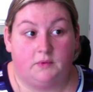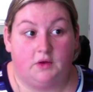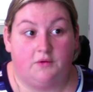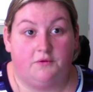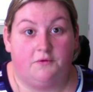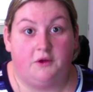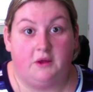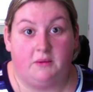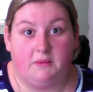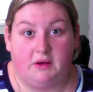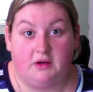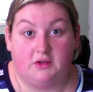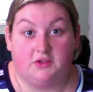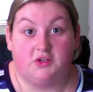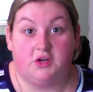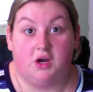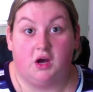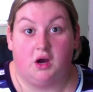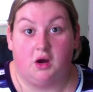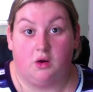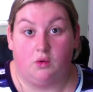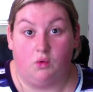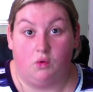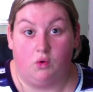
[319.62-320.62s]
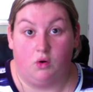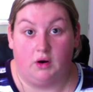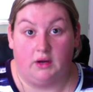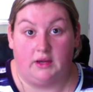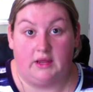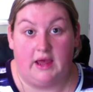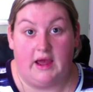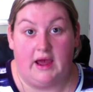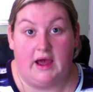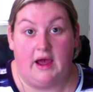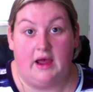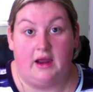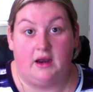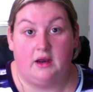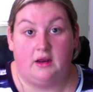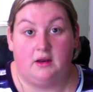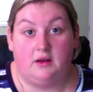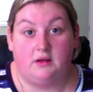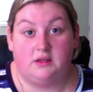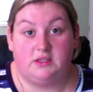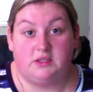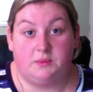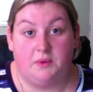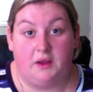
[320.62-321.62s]
female dog or cat
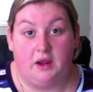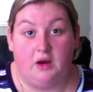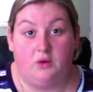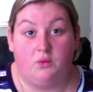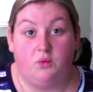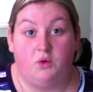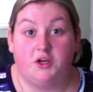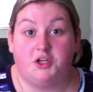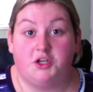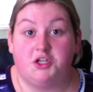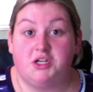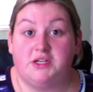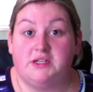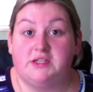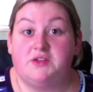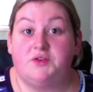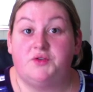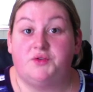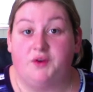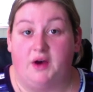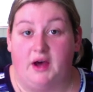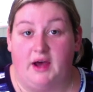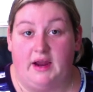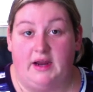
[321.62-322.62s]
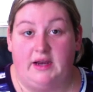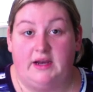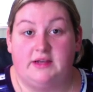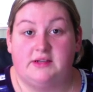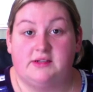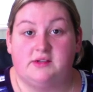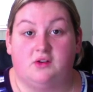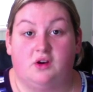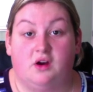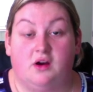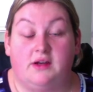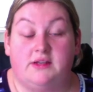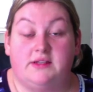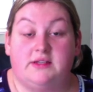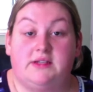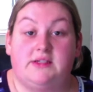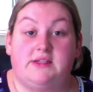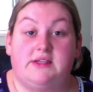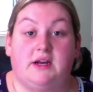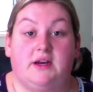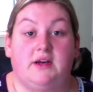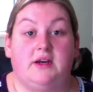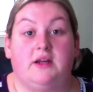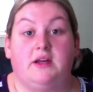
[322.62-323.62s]
spayed, which is fine as long as it's
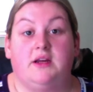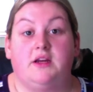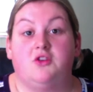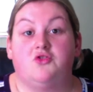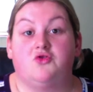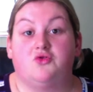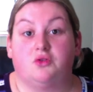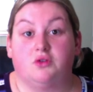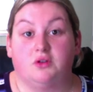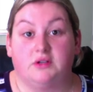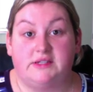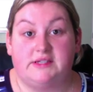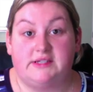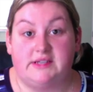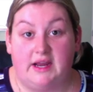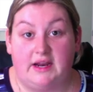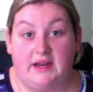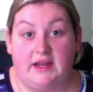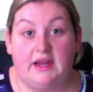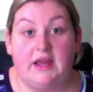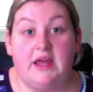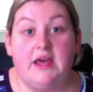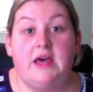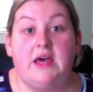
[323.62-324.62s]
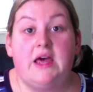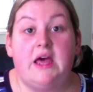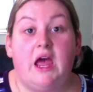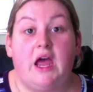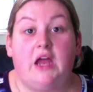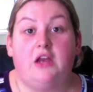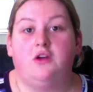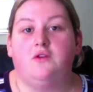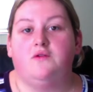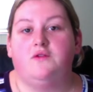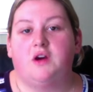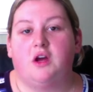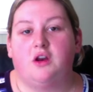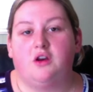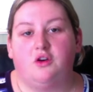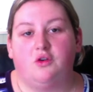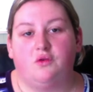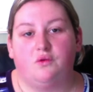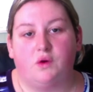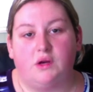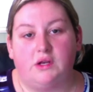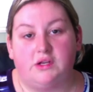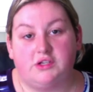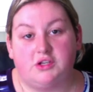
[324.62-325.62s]
done in a controlled setting and you've done your
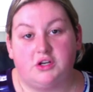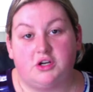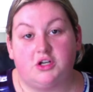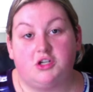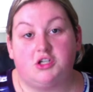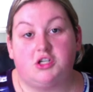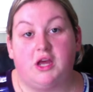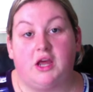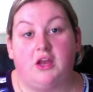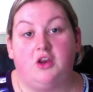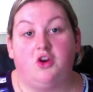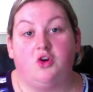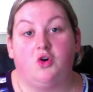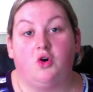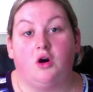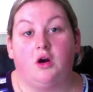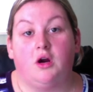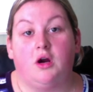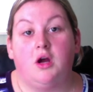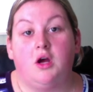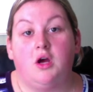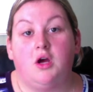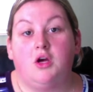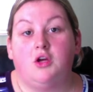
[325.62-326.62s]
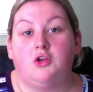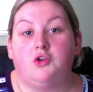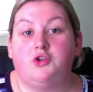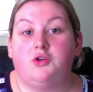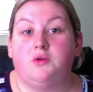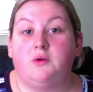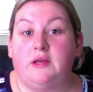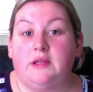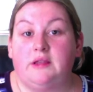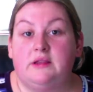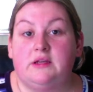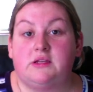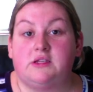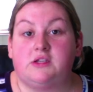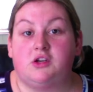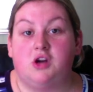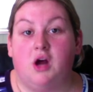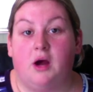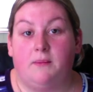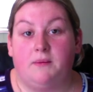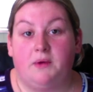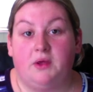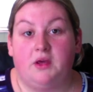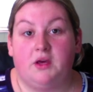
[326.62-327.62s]
research and you're doing this
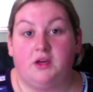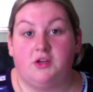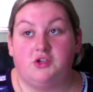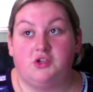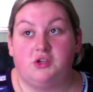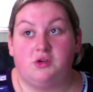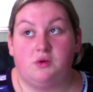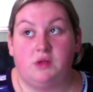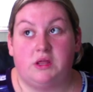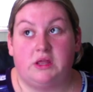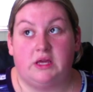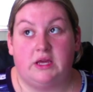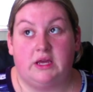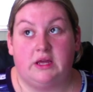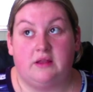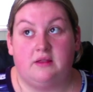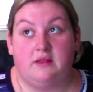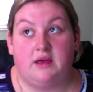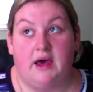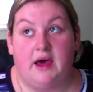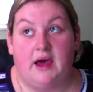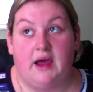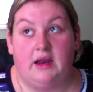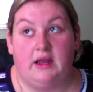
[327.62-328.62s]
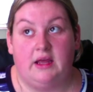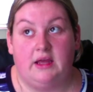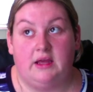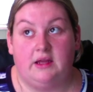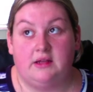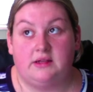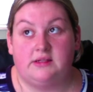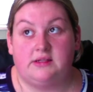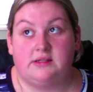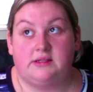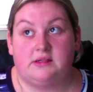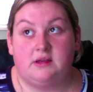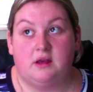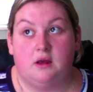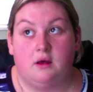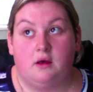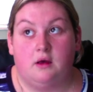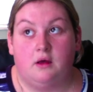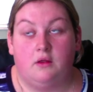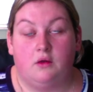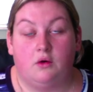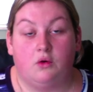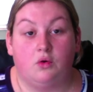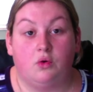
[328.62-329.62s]
not because you think that it's
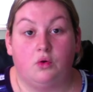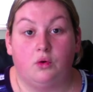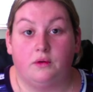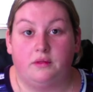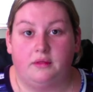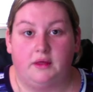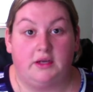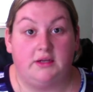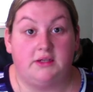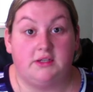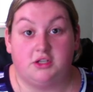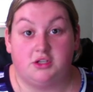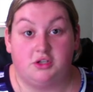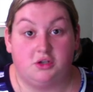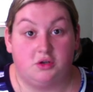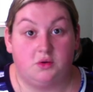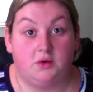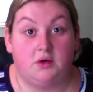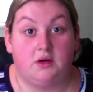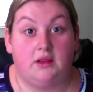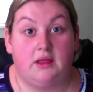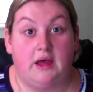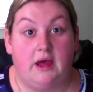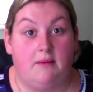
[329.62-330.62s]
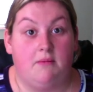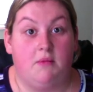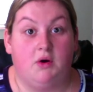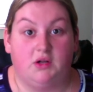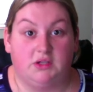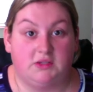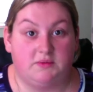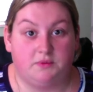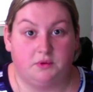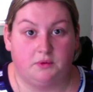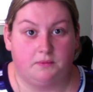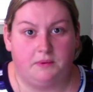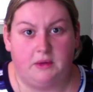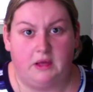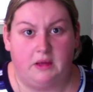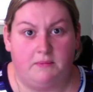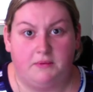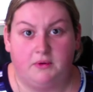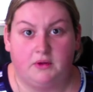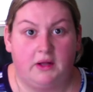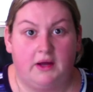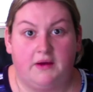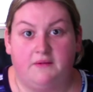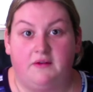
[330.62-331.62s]
the cool thing to do or that multiple
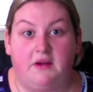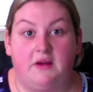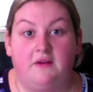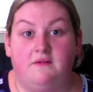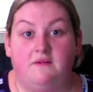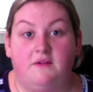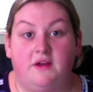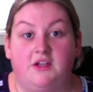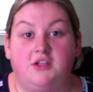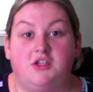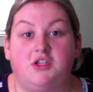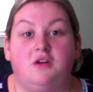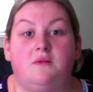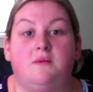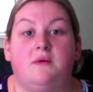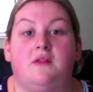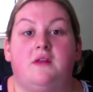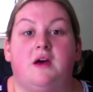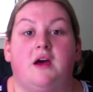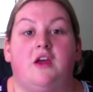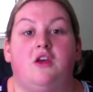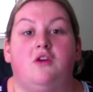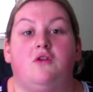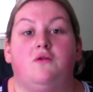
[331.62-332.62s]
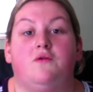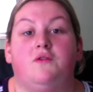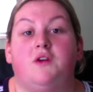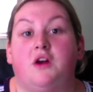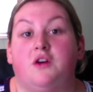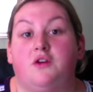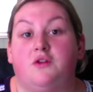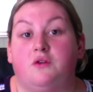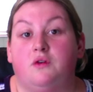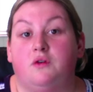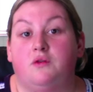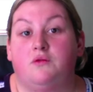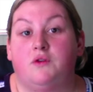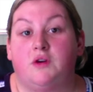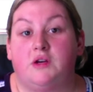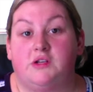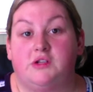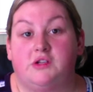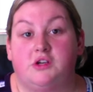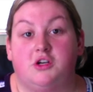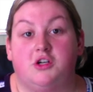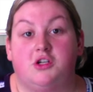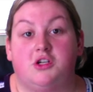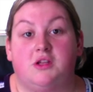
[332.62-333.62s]
people have convinced you, but that you've done your own
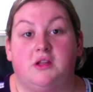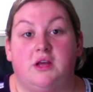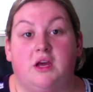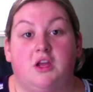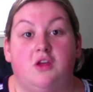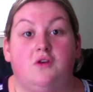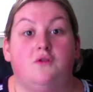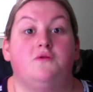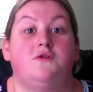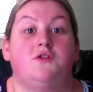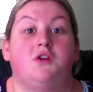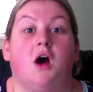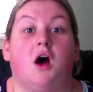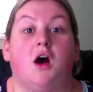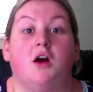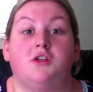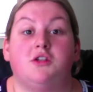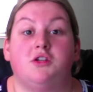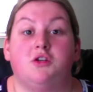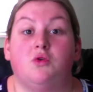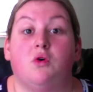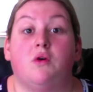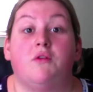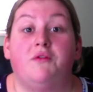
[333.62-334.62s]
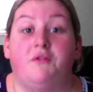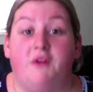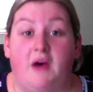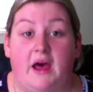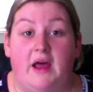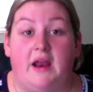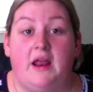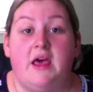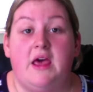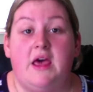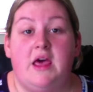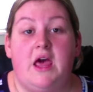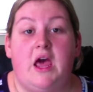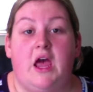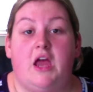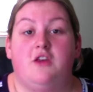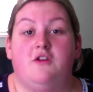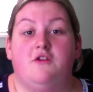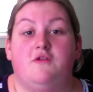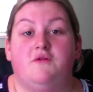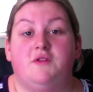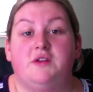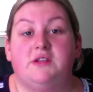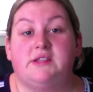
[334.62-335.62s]
research and that you've talked to your vet and
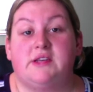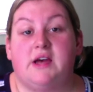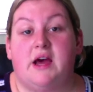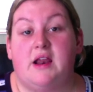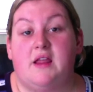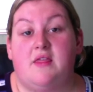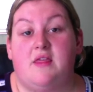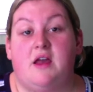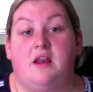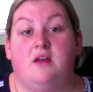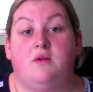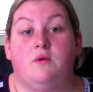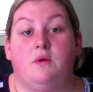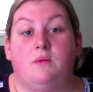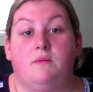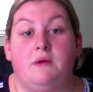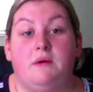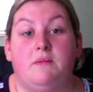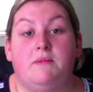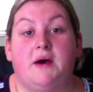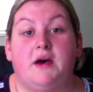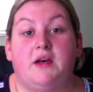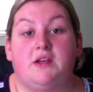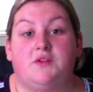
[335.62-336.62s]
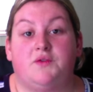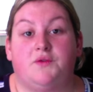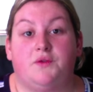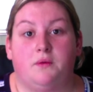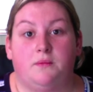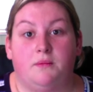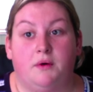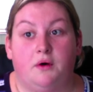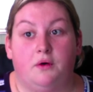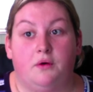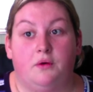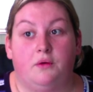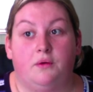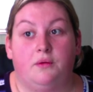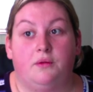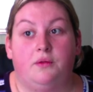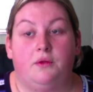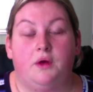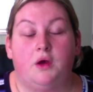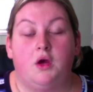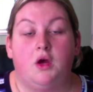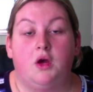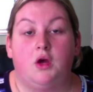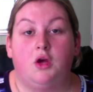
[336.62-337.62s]
you've decided that it would be best for
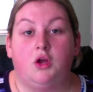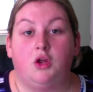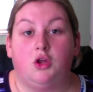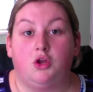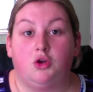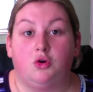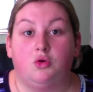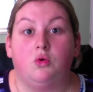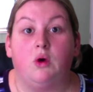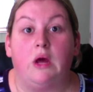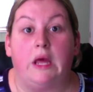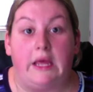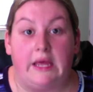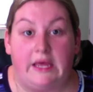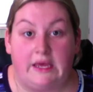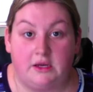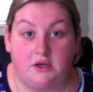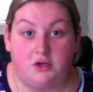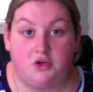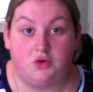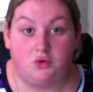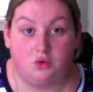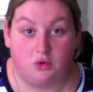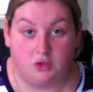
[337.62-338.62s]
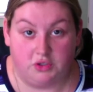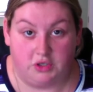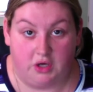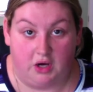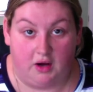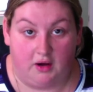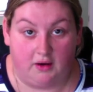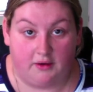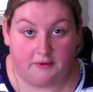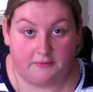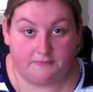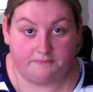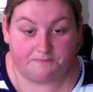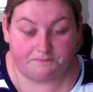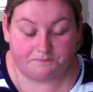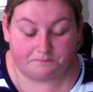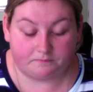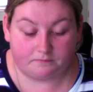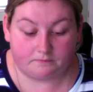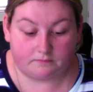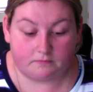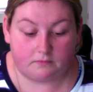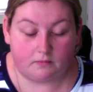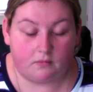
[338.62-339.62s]
both you and your dog
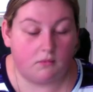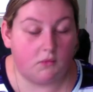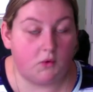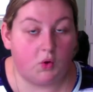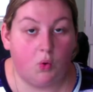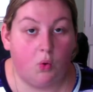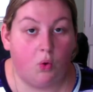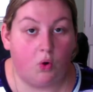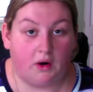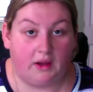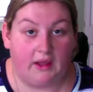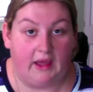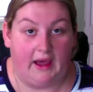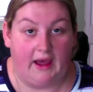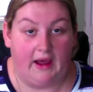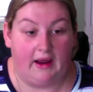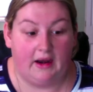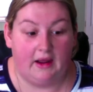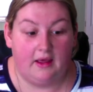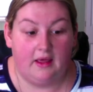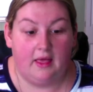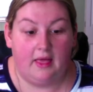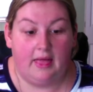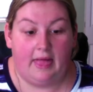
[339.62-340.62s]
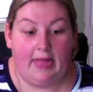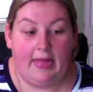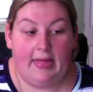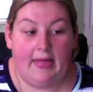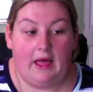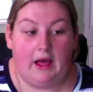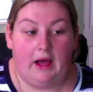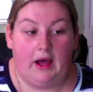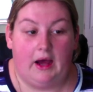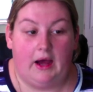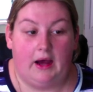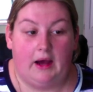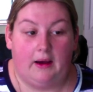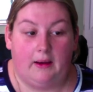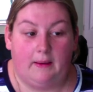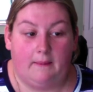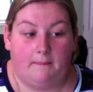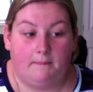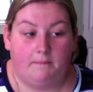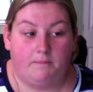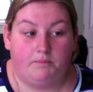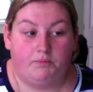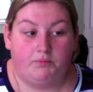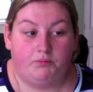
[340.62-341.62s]
or cat.
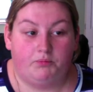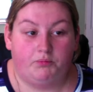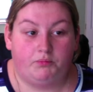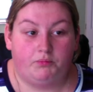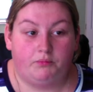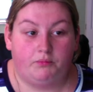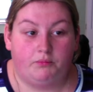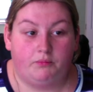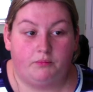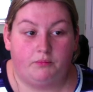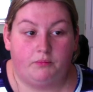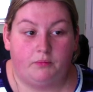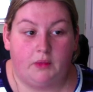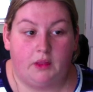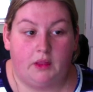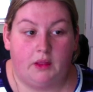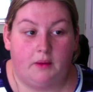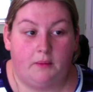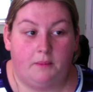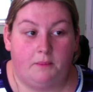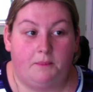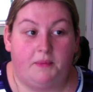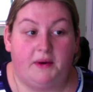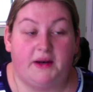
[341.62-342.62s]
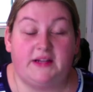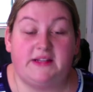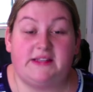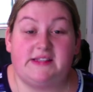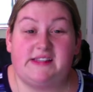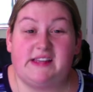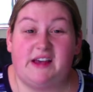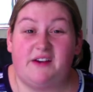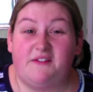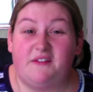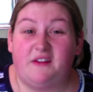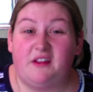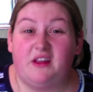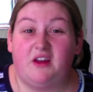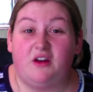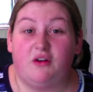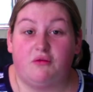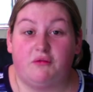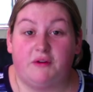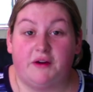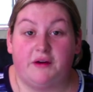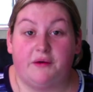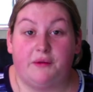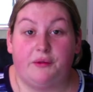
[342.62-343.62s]
But it's definitely a
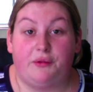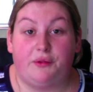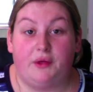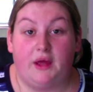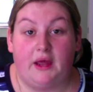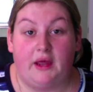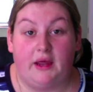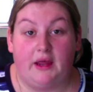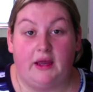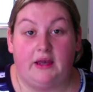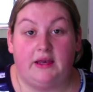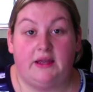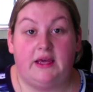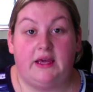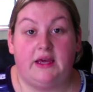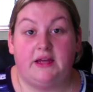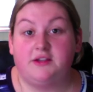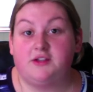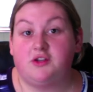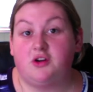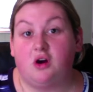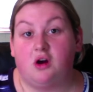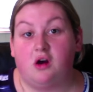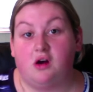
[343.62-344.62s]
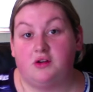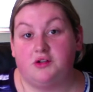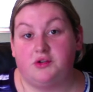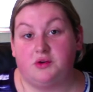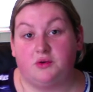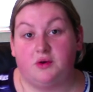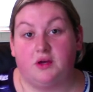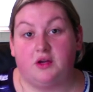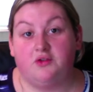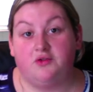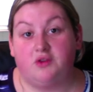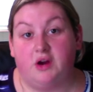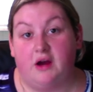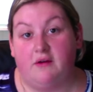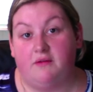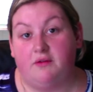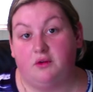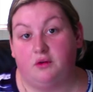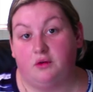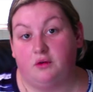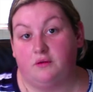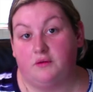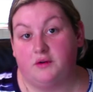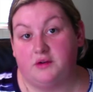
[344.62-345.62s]
real thing, and cancer also can
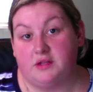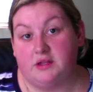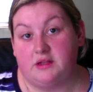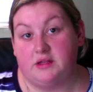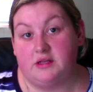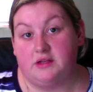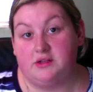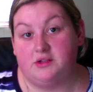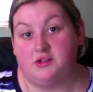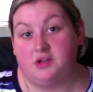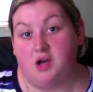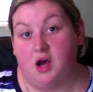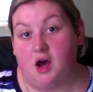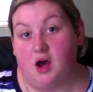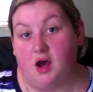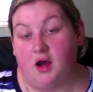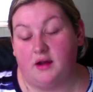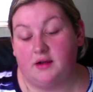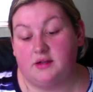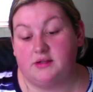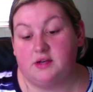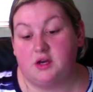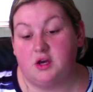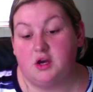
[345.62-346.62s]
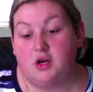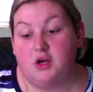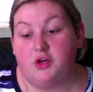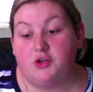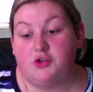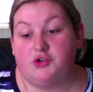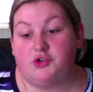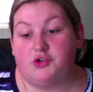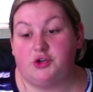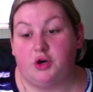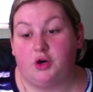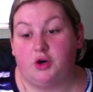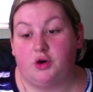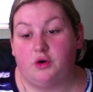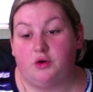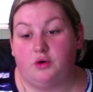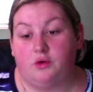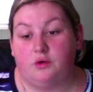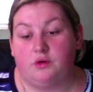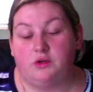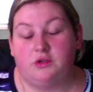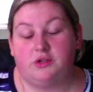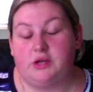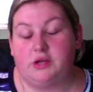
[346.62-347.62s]
travel over to these dogs. To